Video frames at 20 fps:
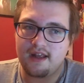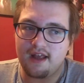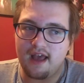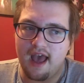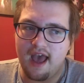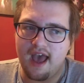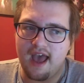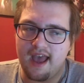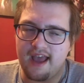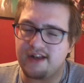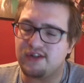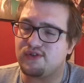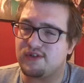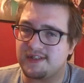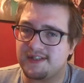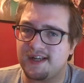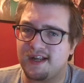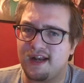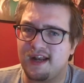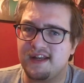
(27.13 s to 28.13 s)
uh,
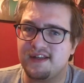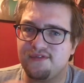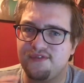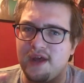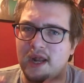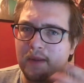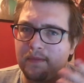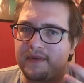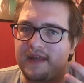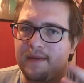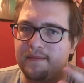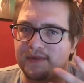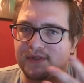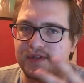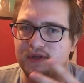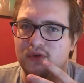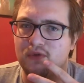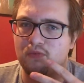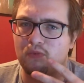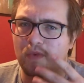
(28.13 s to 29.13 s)
interestingly developed
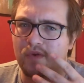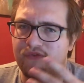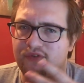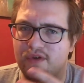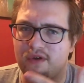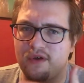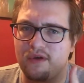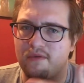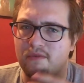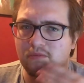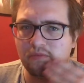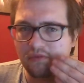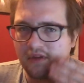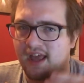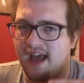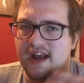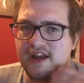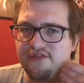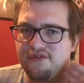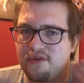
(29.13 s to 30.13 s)
episode with a
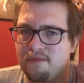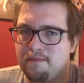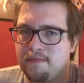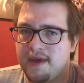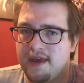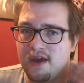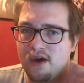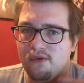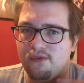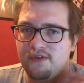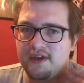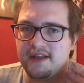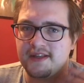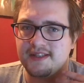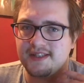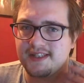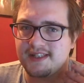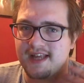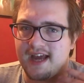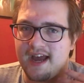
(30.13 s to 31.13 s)
kind of a P O
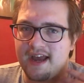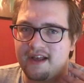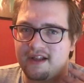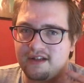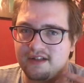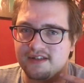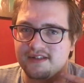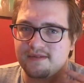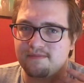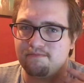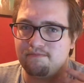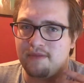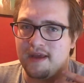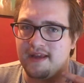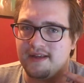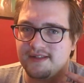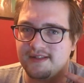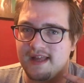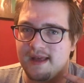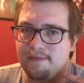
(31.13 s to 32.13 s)

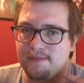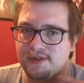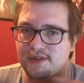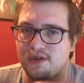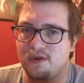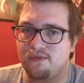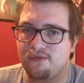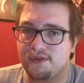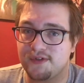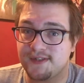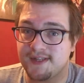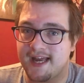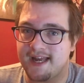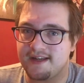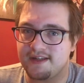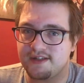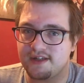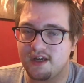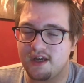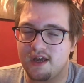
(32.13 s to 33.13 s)
V-styled-based episode for
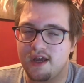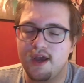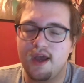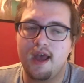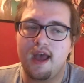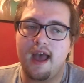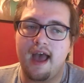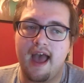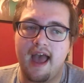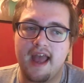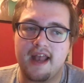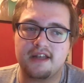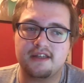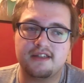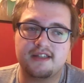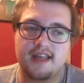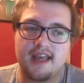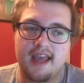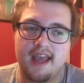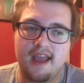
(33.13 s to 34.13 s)
Xander
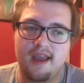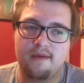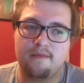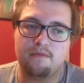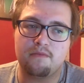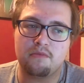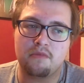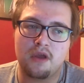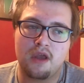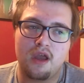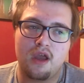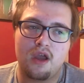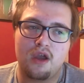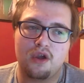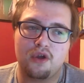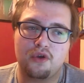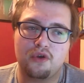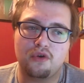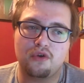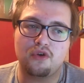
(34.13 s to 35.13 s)
and him
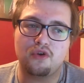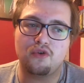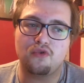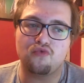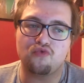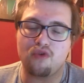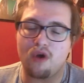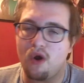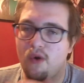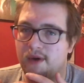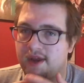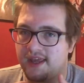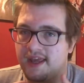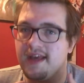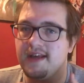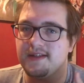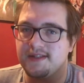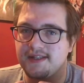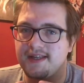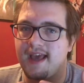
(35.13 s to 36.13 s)
growing
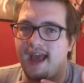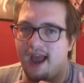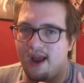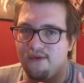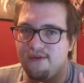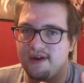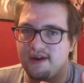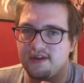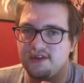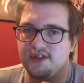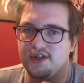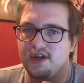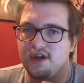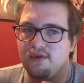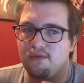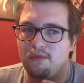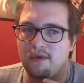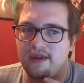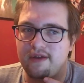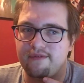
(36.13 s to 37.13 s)
his
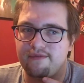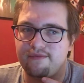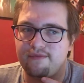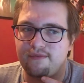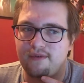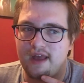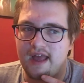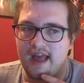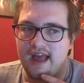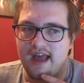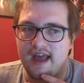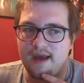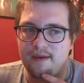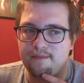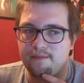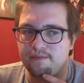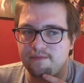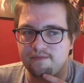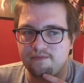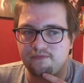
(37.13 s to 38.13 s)
character with...
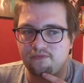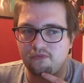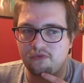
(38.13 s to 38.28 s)
Um,